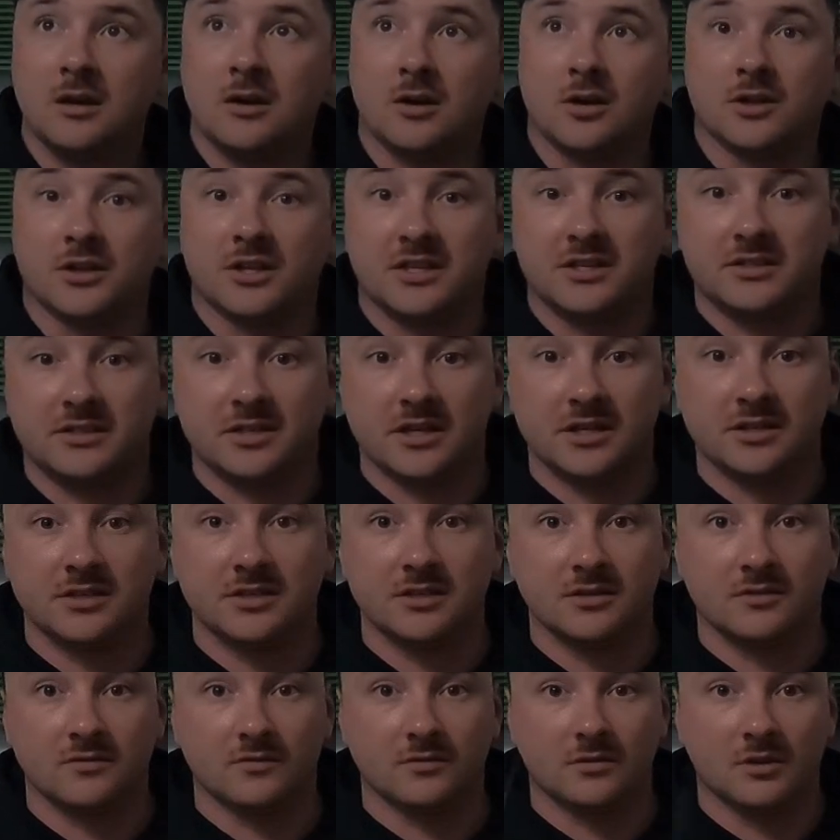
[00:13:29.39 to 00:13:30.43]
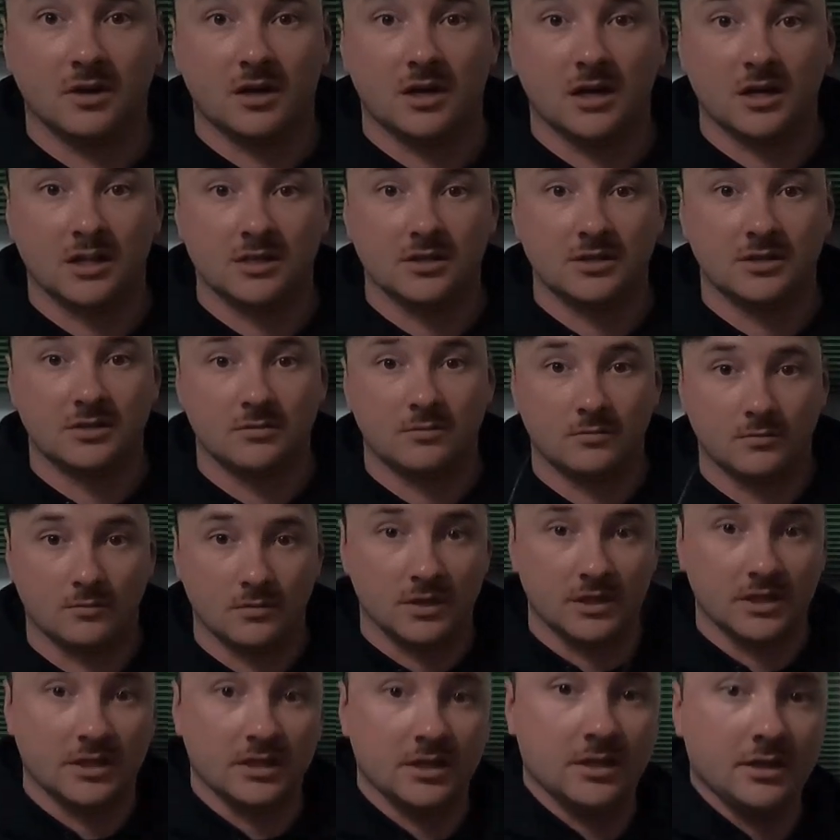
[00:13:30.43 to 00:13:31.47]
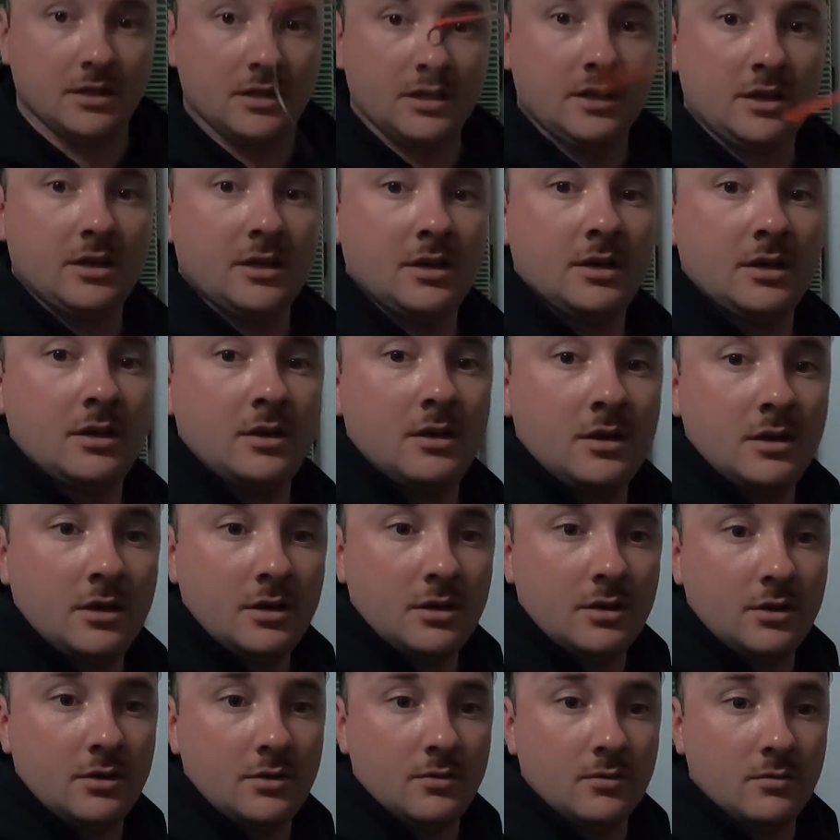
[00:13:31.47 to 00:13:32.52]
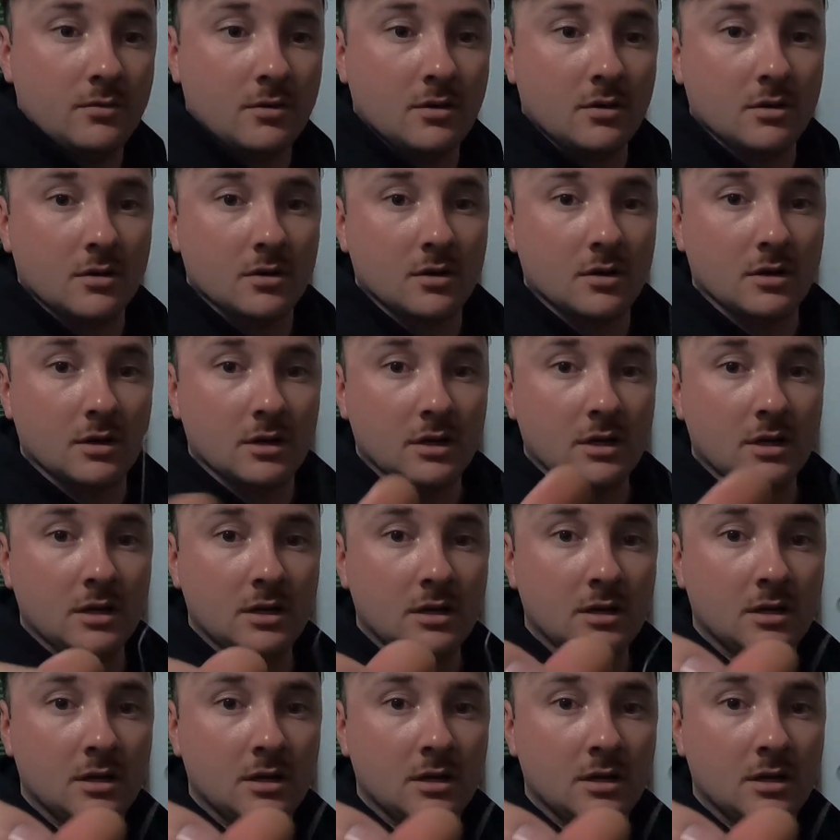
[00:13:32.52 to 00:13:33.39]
on these sensitive rods, when you are